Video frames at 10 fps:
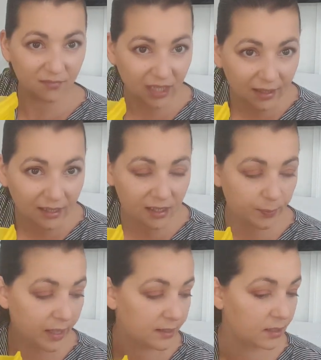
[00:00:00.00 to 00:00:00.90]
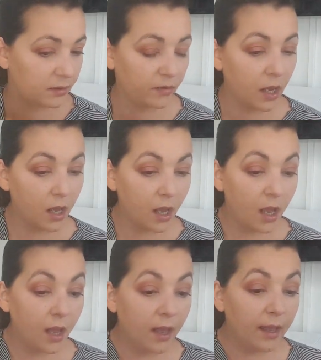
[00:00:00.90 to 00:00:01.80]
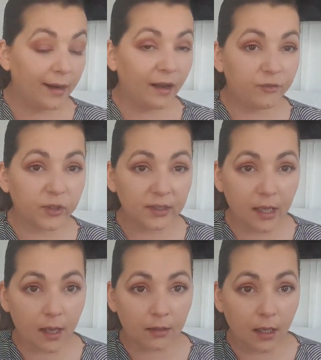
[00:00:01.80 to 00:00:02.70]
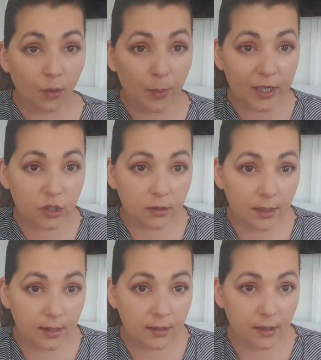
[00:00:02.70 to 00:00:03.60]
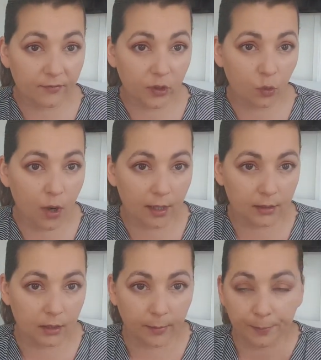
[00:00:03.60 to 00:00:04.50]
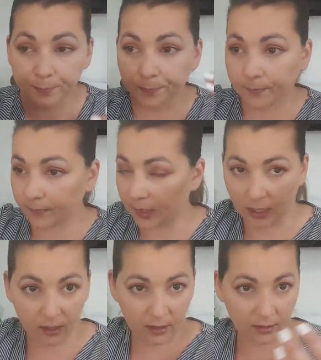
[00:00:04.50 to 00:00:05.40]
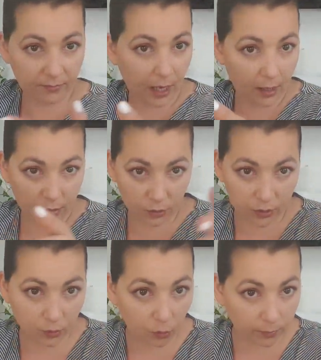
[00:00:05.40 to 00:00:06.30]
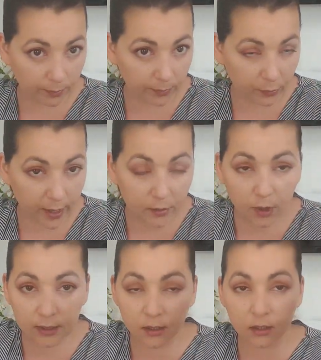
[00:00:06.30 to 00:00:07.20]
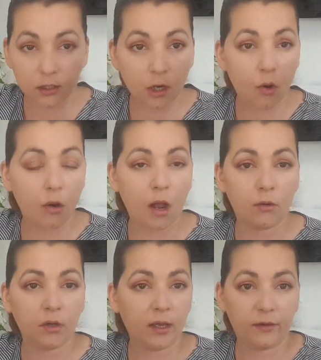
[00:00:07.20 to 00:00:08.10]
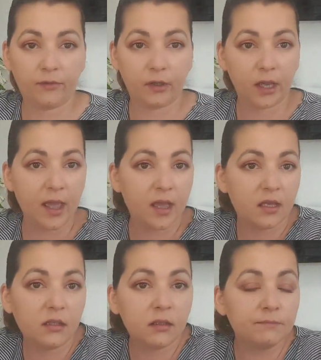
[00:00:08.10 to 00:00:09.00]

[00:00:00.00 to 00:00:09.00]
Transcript: not expensive. And after that, I'll measure the EC of the water. I use rainwater, so I will have a 8